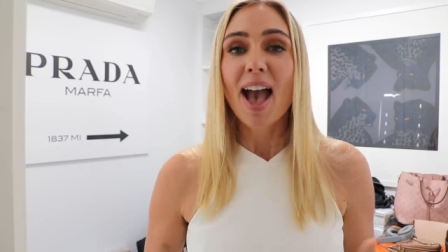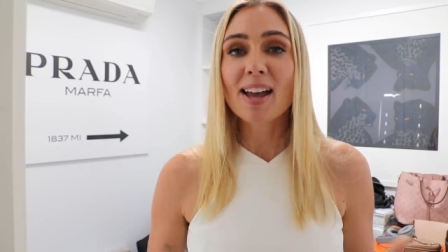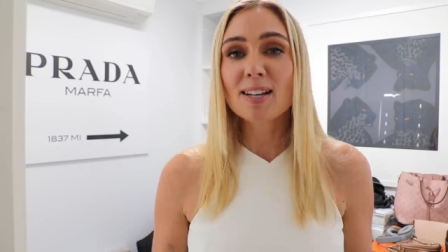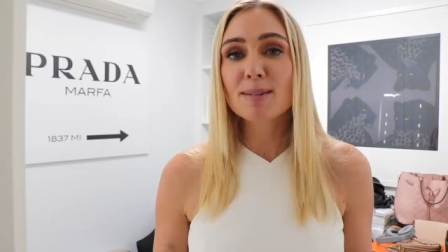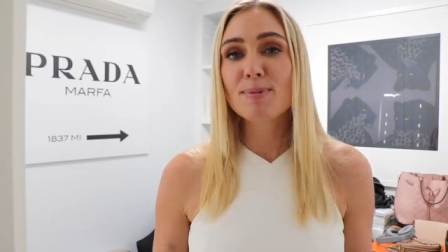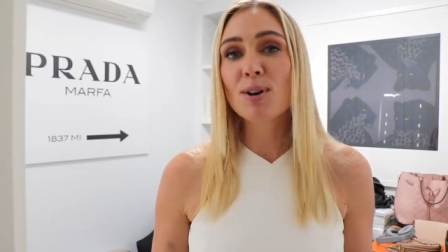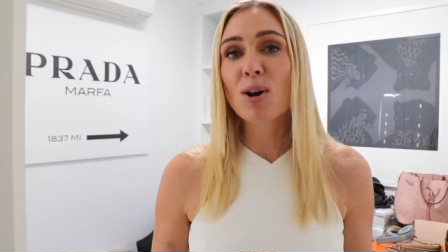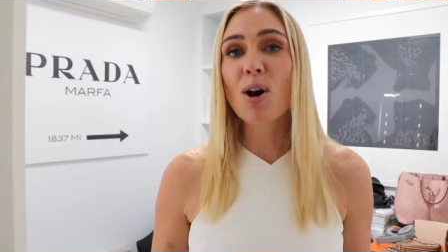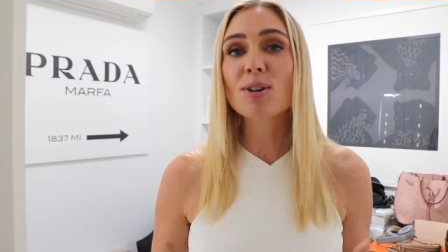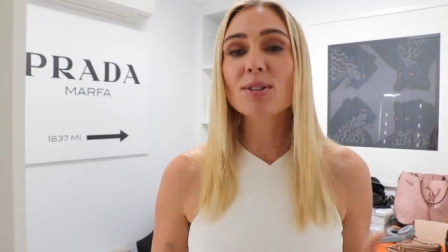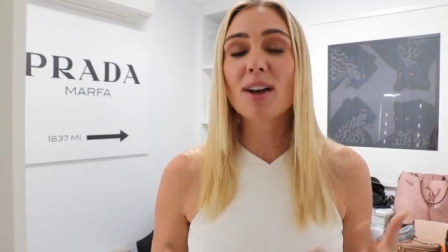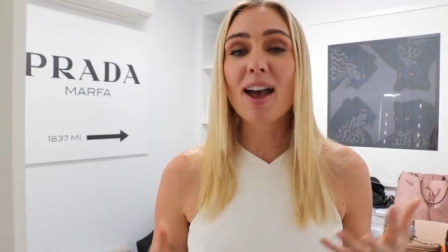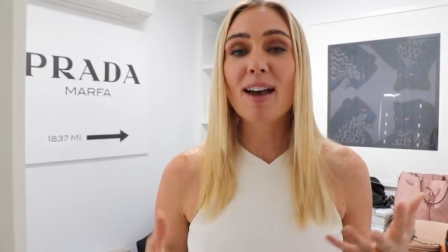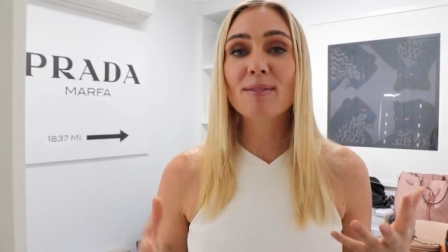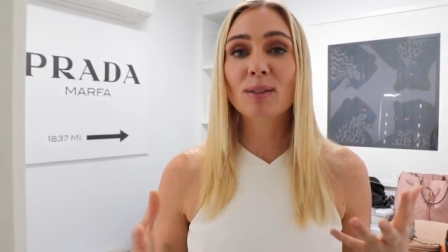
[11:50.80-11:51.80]
And it's because
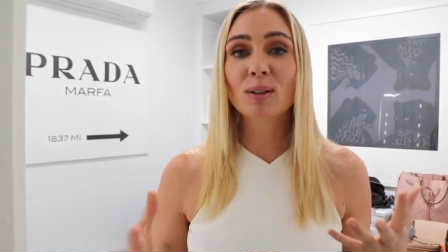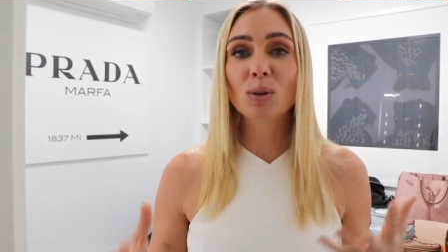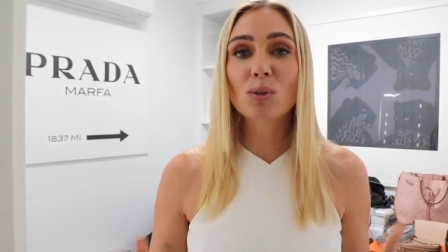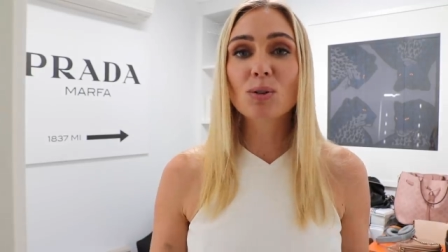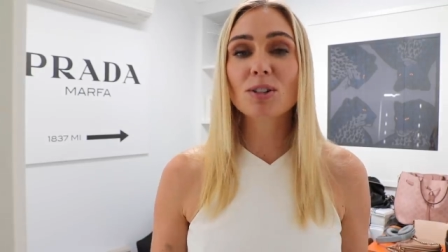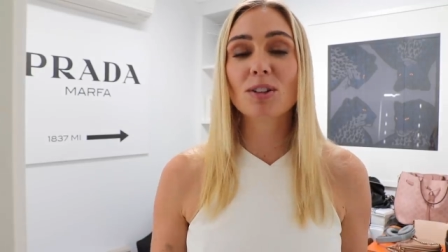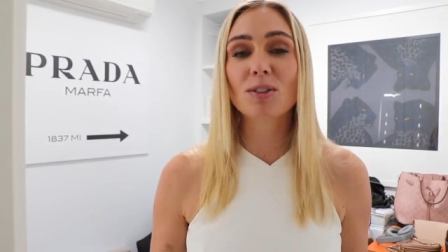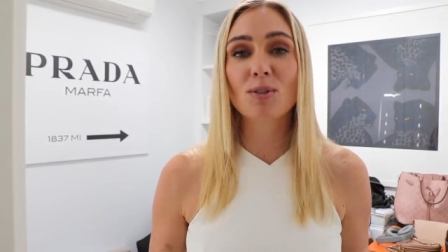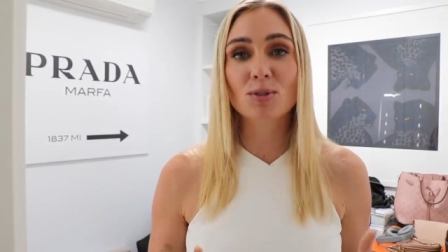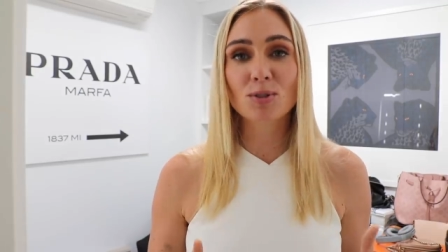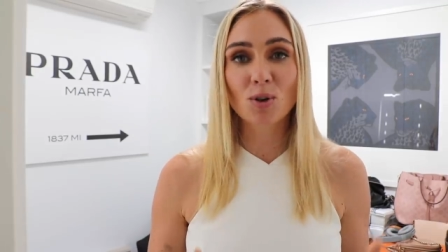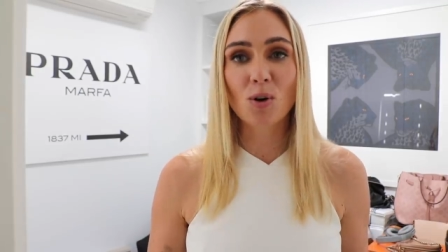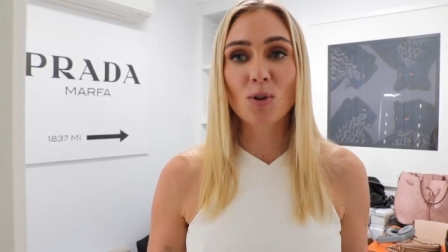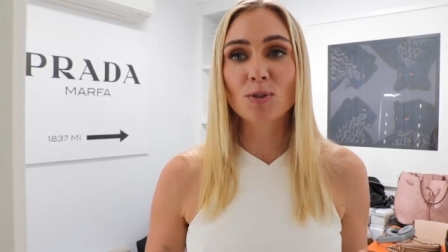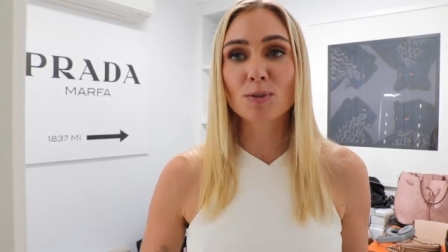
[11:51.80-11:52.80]
I have looked at those
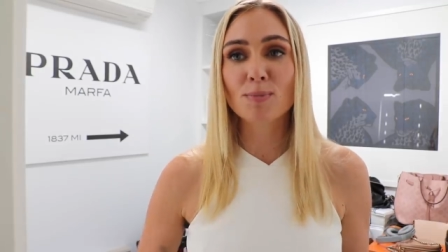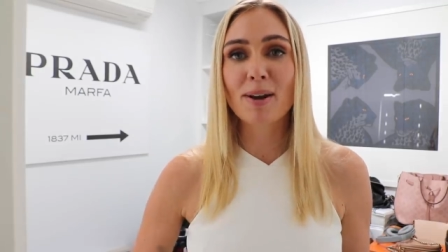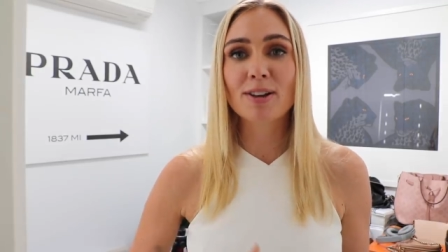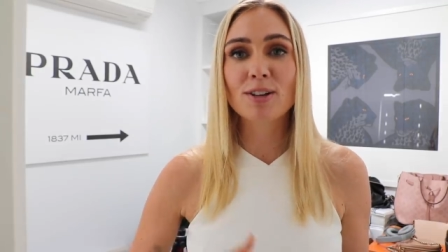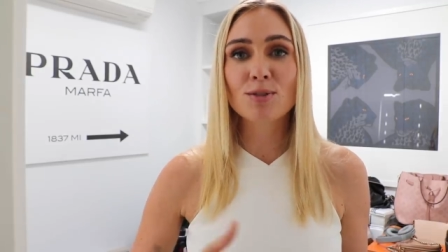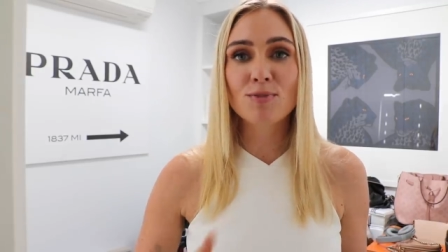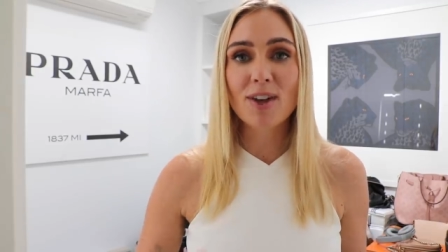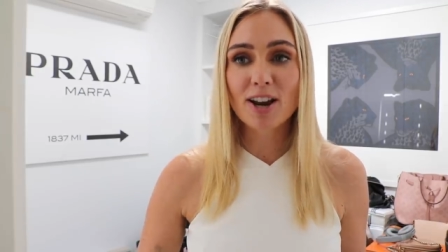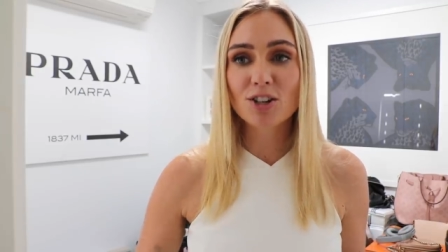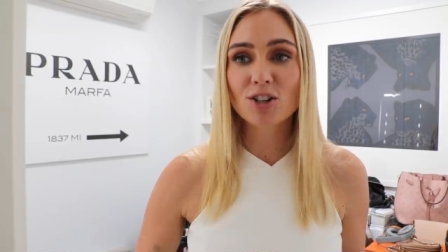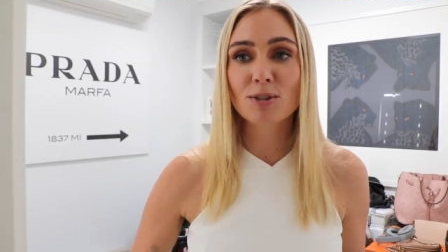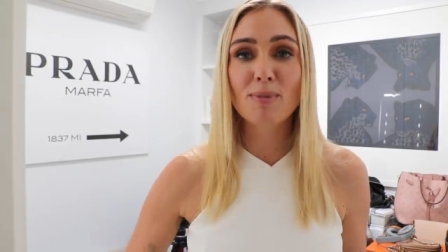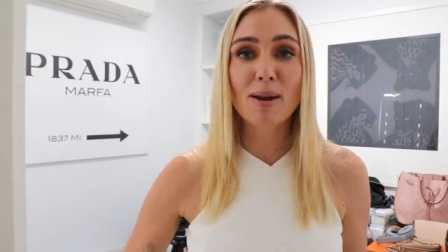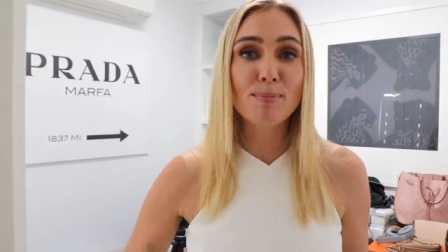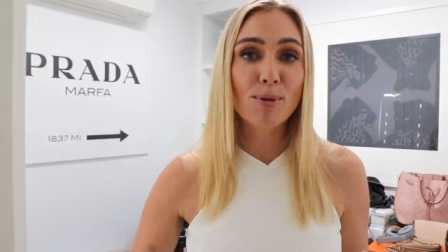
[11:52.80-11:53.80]
goals, my
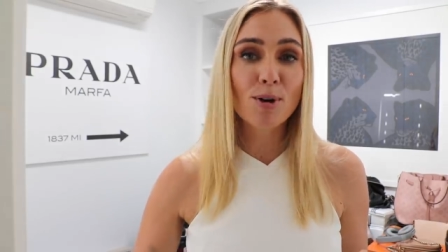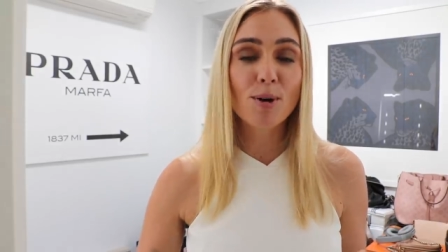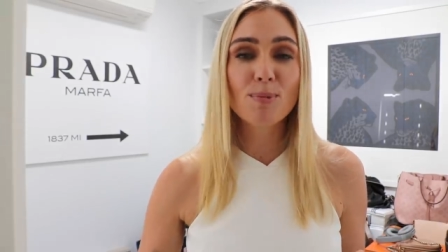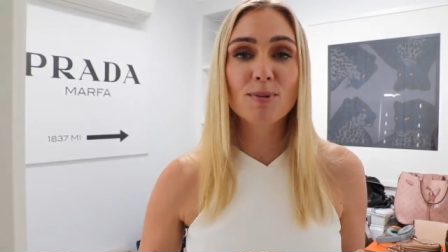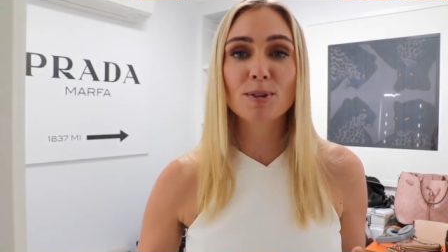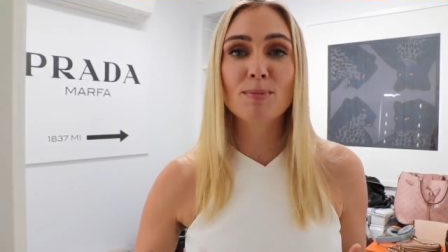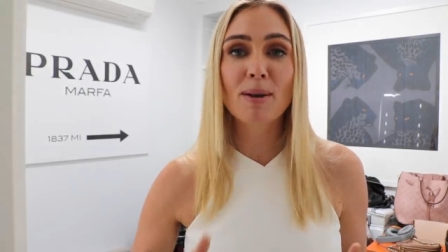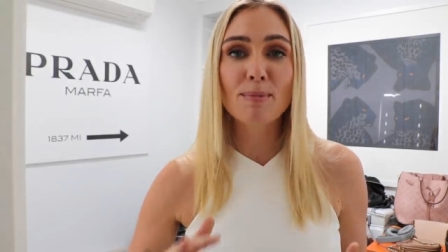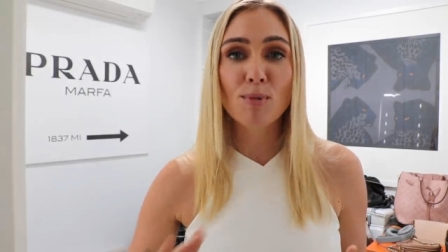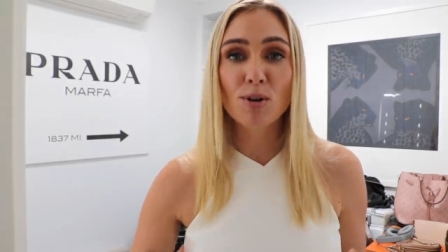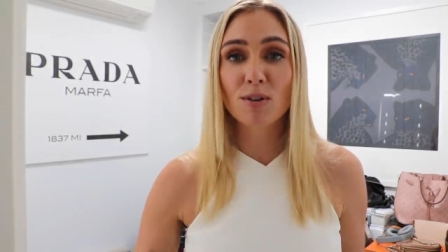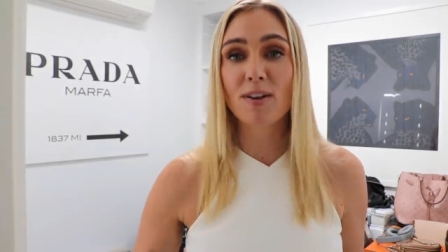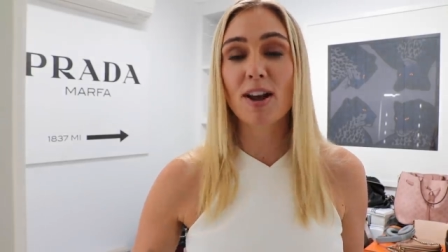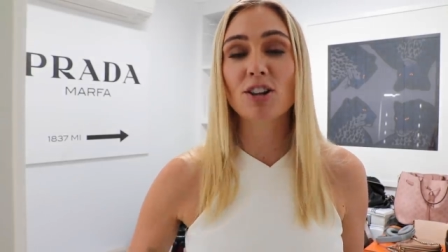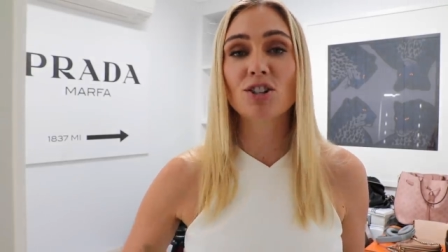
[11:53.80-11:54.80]
direction, my purpose, my
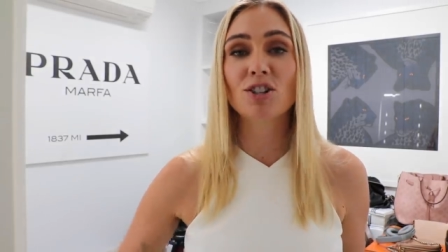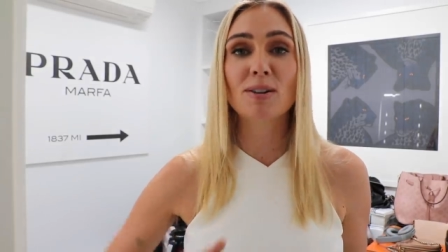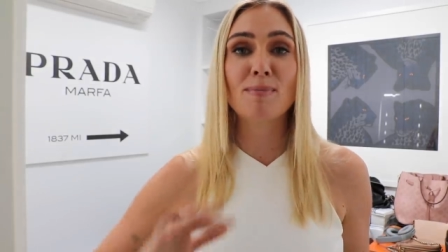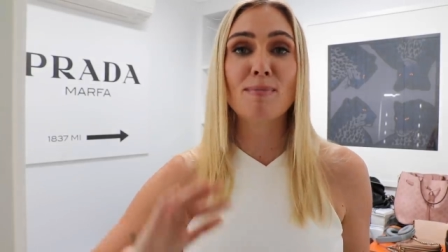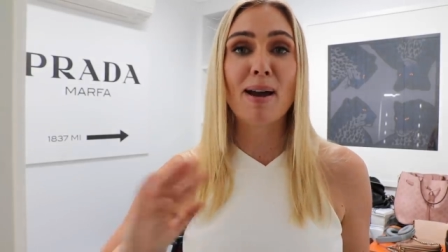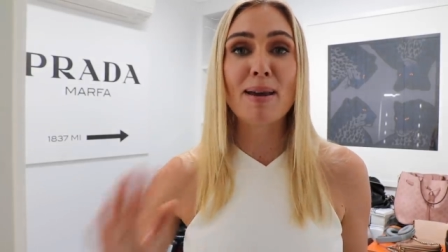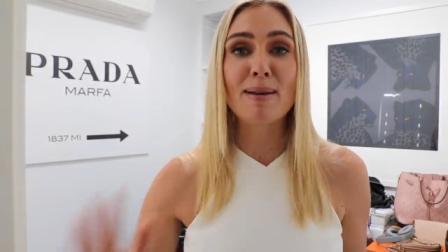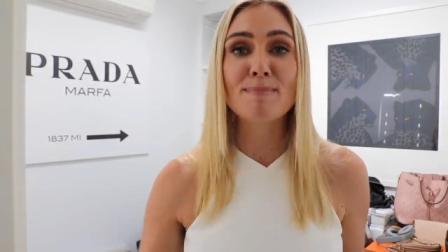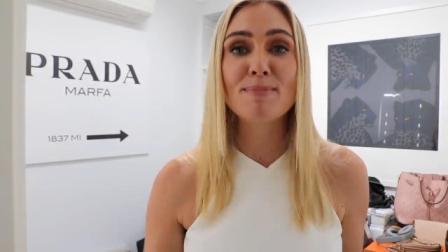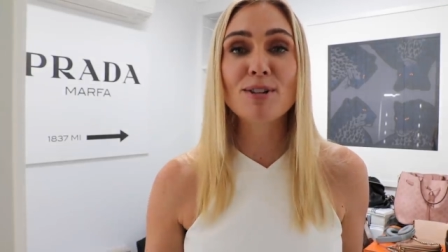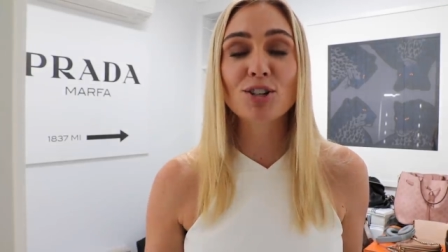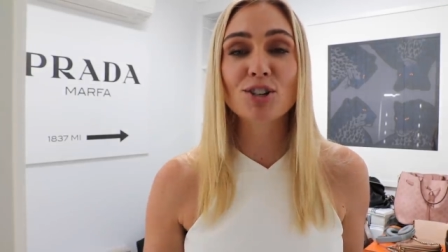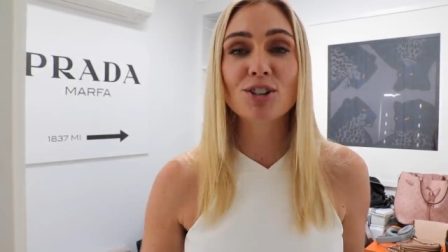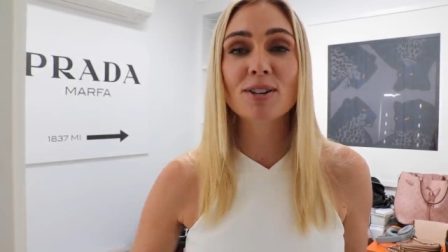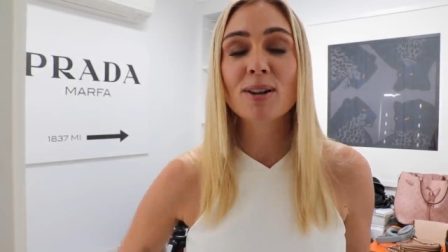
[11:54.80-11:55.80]
motivation, and my
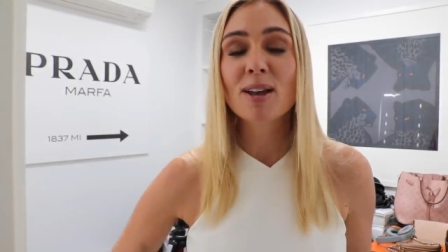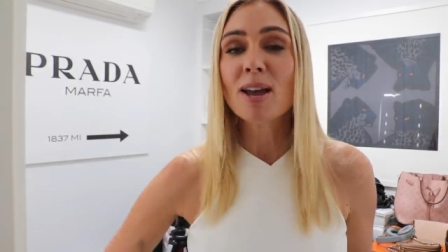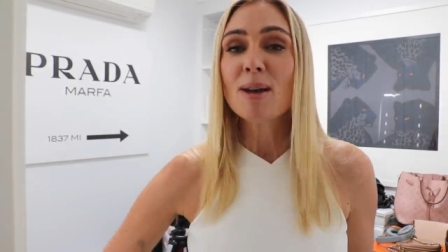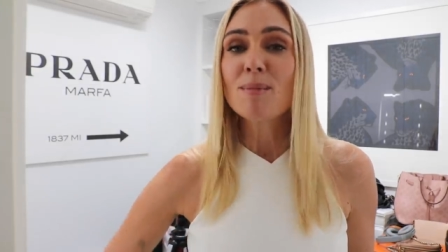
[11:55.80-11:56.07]
ambition